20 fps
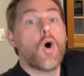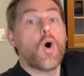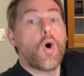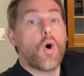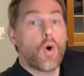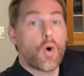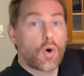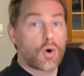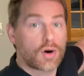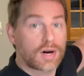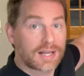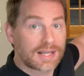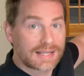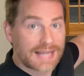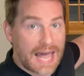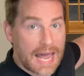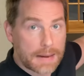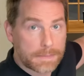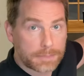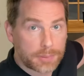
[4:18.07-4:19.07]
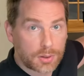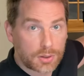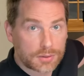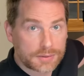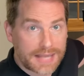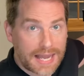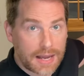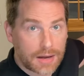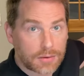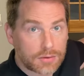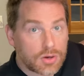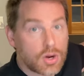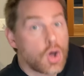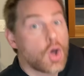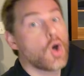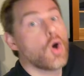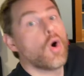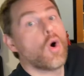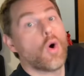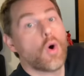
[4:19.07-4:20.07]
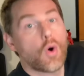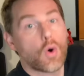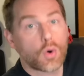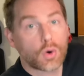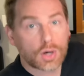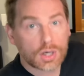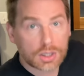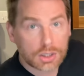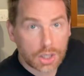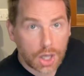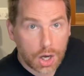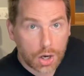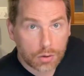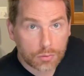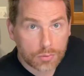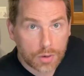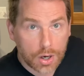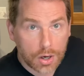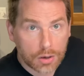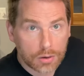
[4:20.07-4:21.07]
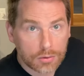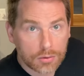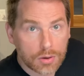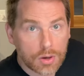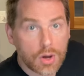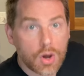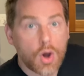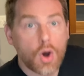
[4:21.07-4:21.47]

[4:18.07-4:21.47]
or a lat pull-down or a low row